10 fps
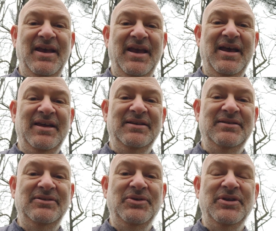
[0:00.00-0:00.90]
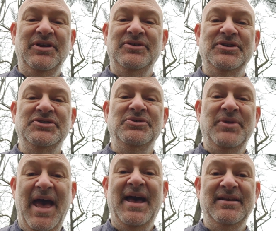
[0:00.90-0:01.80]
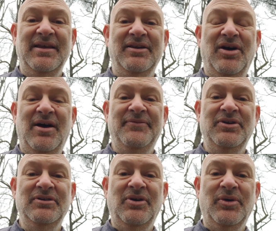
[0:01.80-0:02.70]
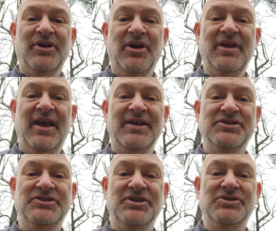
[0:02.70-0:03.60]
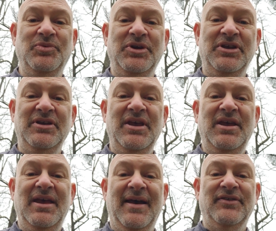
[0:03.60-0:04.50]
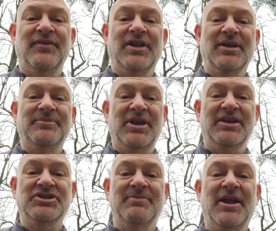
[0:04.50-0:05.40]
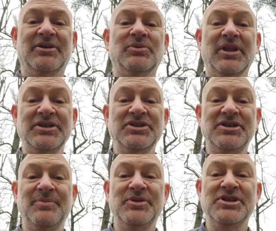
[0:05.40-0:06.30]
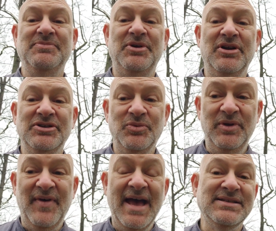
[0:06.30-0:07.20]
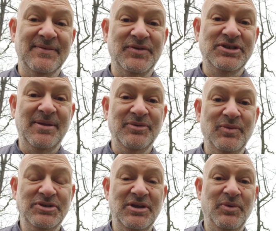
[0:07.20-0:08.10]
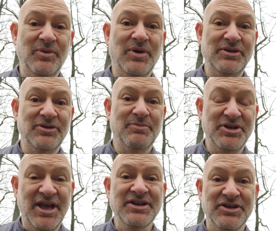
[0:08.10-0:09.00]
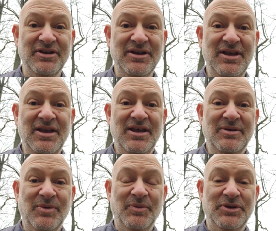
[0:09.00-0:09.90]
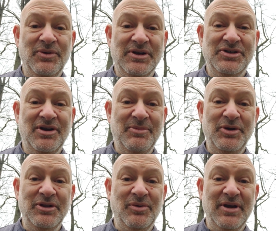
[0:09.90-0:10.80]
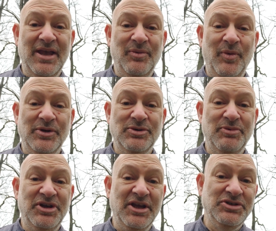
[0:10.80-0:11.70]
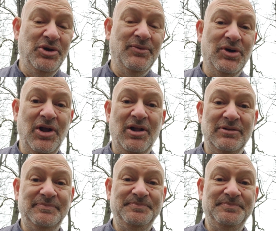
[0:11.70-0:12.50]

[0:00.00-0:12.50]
and you can either just do that and offer, or in our case, since we have developed a shamanic relationship with the spirits, we've asked them for something. We say, We want your protection when we do our ceremonial work, and we want your protection overall.